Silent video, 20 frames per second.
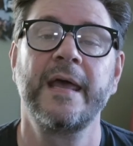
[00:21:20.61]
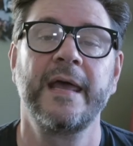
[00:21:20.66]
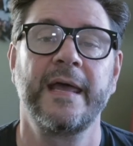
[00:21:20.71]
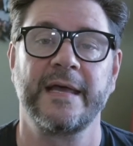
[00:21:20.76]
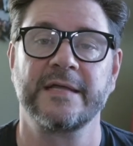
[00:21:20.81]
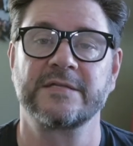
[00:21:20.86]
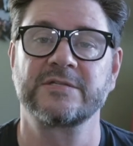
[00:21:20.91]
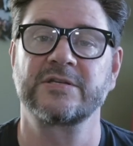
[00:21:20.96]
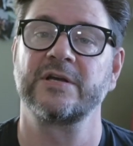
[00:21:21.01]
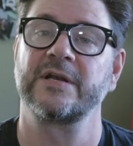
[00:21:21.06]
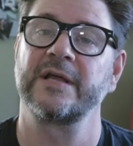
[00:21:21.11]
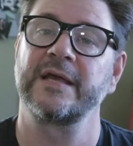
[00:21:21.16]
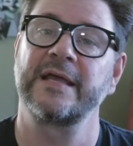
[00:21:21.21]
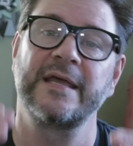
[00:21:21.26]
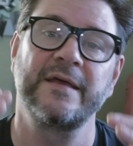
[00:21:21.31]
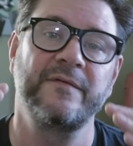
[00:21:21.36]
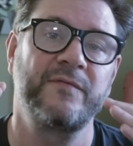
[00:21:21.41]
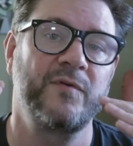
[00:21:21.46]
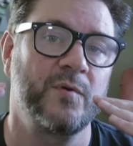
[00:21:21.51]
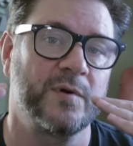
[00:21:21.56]
It's going to
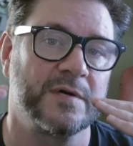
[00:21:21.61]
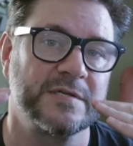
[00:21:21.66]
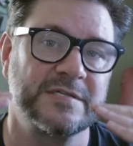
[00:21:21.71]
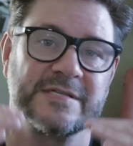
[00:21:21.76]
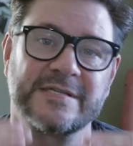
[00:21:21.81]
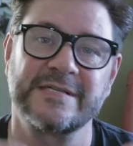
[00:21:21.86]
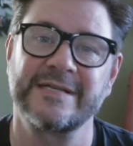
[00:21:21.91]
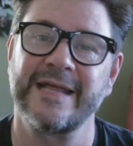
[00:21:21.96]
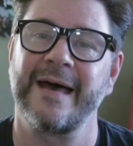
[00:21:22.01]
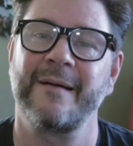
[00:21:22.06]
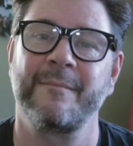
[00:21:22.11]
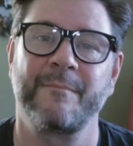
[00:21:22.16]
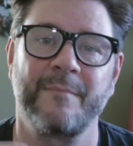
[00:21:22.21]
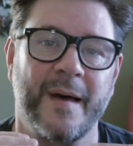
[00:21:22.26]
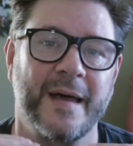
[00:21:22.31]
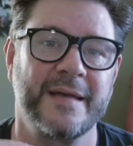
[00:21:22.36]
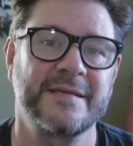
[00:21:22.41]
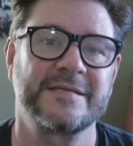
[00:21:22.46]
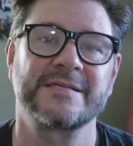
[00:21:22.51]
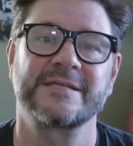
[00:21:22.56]
give you a
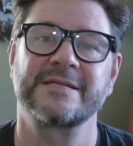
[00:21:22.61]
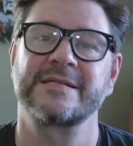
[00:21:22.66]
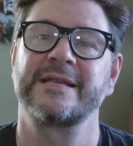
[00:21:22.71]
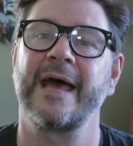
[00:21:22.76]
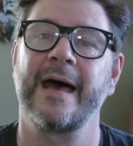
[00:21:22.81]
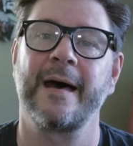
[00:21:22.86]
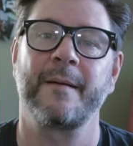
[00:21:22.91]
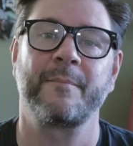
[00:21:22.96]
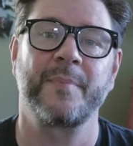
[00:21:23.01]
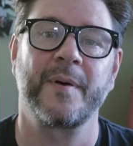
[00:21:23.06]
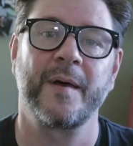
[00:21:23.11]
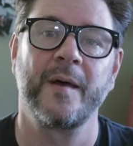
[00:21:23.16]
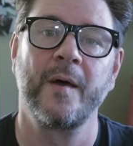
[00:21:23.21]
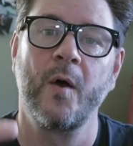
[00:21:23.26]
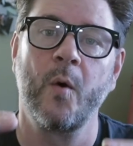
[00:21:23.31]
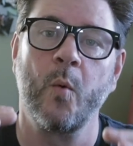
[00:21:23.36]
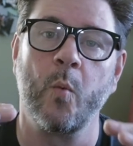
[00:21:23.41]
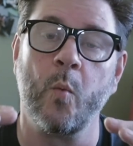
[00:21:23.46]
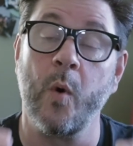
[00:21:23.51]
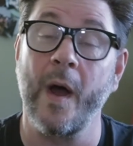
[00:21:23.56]
step-by-step
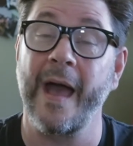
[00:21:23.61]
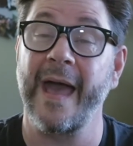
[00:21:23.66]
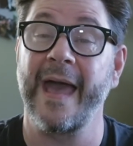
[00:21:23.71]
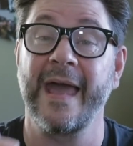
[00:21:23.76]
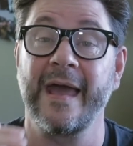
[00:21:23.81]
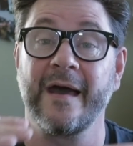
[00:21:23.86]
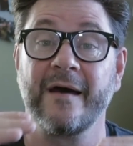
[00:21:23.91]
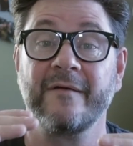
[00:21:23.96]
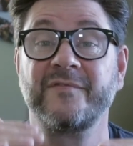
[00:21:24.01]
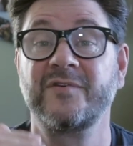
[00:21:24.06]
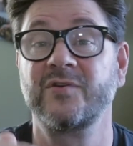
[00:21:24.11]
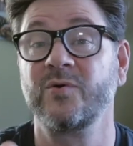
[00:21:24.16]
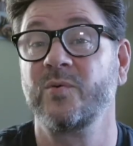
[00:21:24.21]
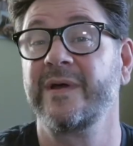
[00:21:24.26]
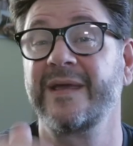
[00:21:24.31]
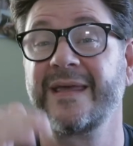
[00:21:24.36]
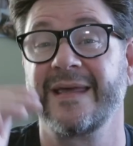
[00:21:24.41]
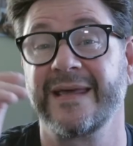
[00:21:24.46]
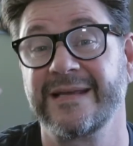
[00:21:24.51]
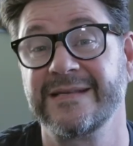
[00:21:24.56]
way of
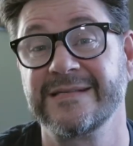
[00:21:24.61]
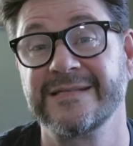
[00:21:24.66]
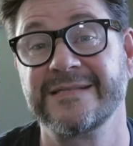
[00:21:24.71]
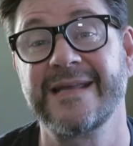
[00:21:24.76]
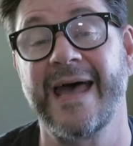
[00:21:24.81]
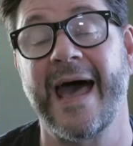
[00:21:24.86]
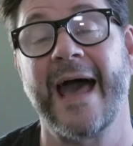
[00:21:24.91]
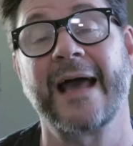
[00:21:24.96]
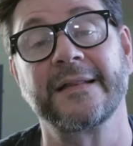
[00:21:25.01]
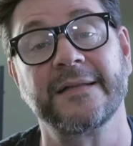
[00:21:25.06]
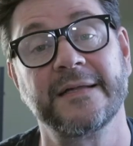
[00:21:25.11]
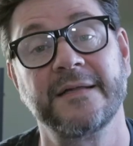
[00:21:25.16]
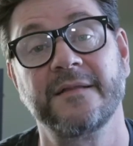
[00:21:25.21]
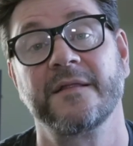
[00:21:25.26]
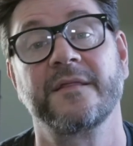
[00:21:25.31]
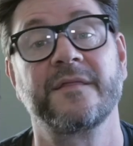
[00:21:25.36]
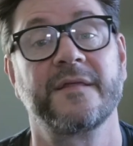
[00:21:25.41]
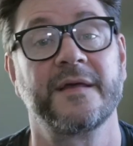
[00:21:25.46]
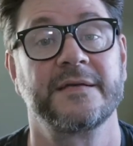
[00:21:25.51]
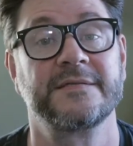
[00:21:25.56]
doing exactly
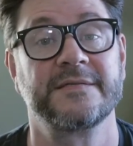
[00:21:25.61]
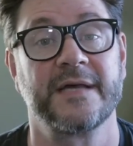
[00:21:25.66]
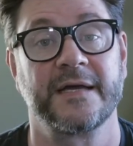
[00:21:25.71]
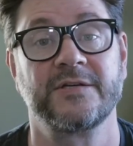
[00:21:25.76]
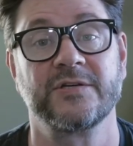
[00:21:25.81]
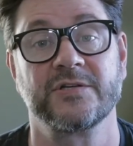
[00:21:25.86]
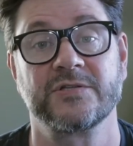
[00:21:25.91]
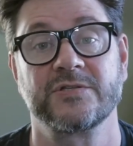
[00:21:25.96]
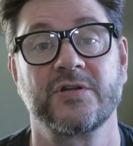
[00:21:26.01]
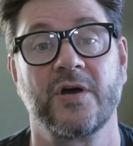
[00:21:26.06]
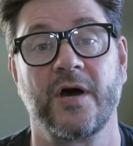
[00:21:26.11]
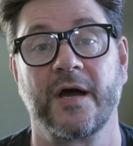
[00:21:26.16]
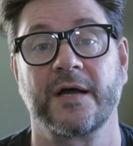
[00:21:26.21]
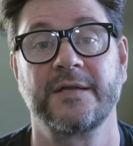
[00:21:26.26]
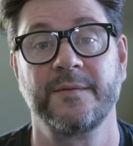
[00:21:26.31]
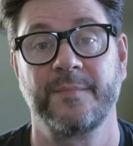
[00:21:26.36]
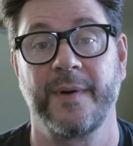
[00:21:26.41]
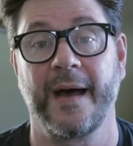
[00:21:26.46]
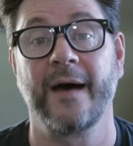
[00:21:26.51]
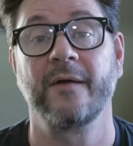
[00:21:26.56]
the things I just talked
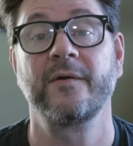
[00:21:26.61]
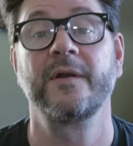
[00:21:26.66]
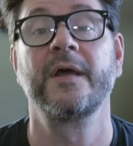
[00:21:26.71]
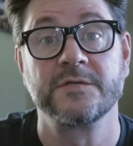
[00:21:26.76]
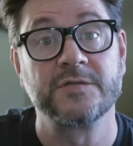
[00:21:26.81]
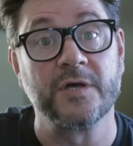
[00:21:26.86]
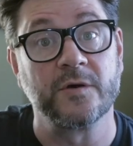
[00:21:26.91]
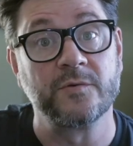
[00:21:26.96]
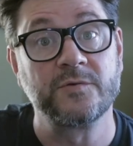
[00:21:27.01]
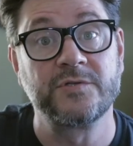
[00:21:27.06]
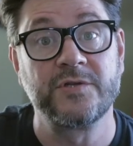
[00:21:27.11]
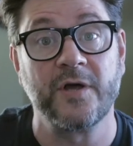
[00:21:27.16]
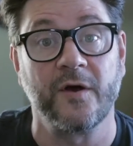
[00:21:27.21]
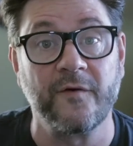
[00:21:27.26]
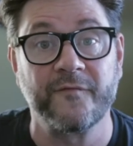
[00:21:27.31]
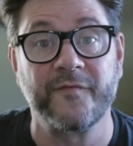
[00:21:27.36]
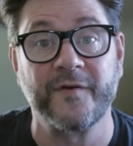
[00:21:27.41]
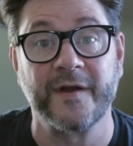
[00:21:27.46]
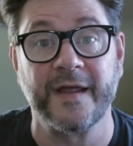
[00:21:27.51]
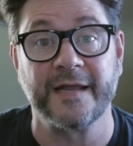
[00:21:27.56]
about. So
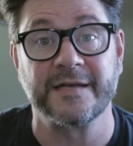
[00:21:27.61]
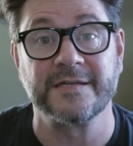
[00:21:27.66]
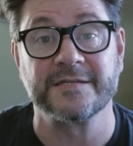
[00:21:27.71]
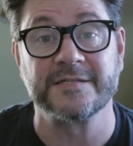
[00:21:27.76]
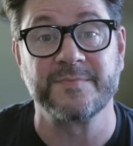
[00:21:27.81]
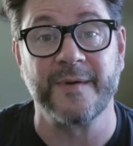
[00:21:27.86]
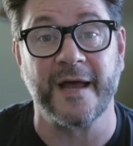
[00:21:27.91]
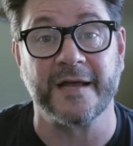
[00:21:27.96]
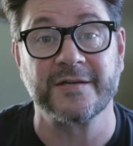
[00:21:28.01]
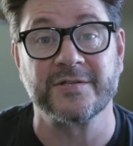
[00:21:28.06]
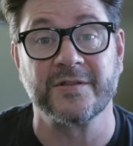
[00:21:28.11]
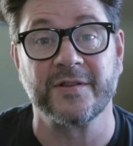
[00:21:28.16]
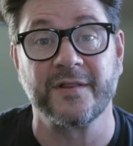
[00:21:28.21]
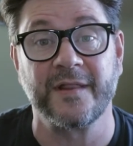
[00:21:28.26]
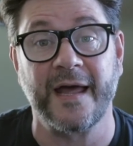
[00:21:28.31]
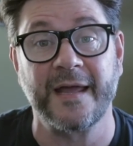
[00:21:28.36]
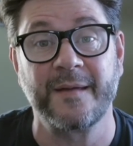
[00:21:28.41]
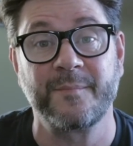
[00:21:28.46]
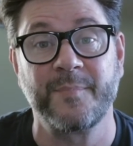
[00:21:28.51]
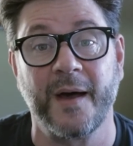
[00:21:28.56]
don't forget to smash the
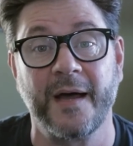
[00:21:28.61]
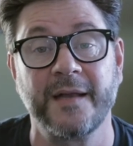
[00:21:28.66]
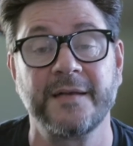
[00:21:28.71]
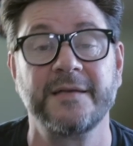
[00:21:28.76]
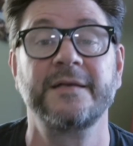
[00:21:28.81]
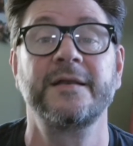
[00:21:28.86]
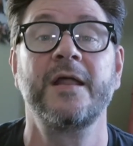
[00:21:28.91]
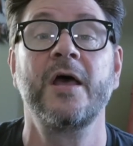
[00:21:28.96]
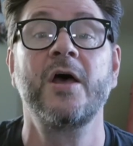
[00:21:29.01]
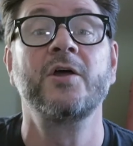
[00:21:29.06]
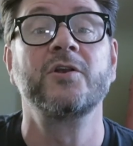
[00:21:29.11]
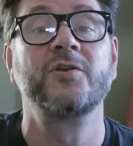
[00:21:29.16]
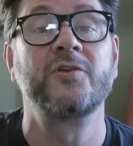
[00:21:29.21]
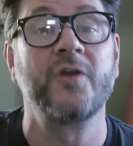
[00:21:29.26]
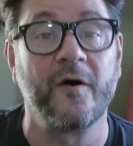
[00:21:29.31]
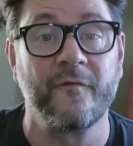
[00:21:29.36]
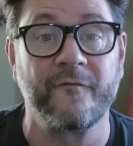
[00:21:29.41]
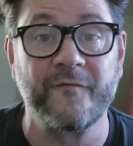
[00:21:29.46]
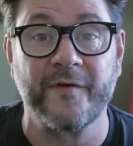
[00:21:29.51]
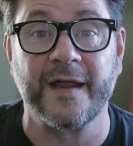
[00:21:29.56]
like button.
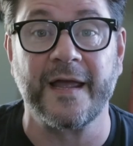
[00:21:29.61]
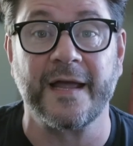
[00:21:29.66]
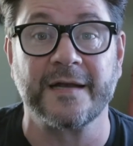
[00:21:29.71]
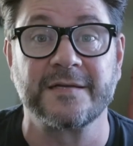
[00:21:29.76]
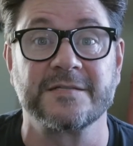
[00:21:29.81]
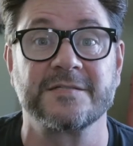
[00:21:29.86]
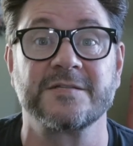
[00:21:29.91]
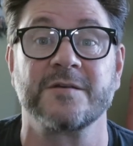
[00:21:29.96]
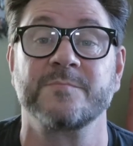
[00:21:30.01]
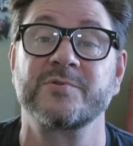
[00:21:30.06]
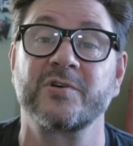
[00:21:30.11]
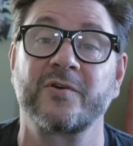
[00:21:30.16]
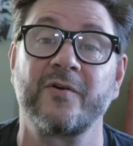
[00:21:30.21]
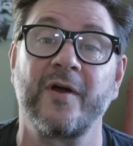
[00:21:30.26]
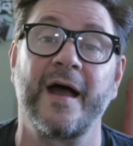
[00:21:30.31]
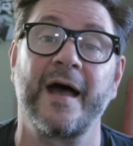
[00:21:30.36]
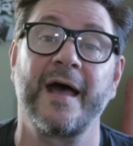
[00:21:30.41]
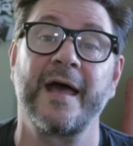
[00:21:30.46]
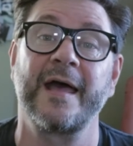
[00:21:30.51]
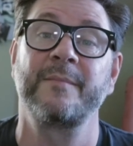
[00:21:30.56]
Don't forget to
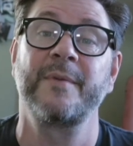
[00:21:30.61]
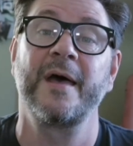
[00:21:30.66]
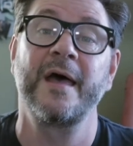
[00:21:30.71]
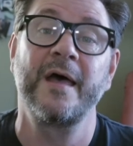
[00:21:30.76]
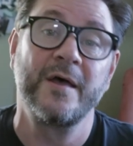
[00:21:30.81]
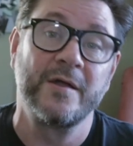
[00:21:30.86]
subscribe.